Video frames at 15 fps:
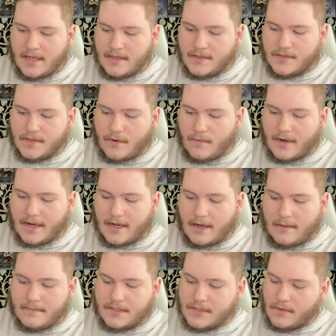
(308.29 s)
So when it
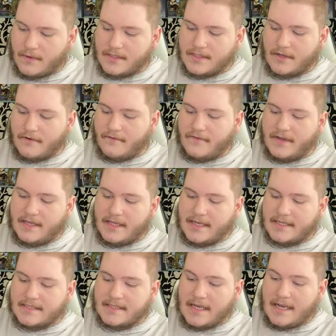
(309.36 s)
comes towards their
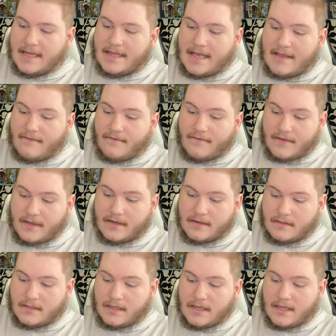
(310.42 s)
feelings, they
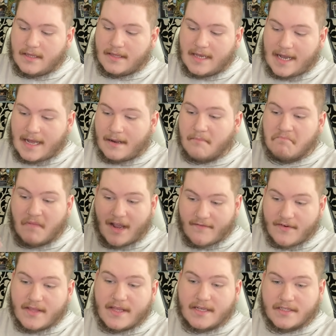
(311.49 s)
feel that
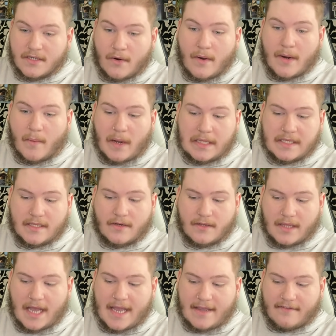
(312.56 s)
everything's going well in their
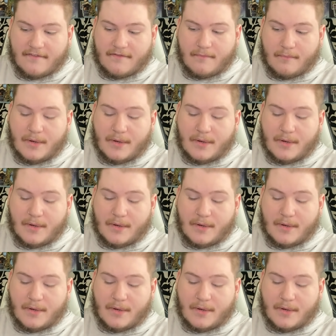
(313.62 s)
life.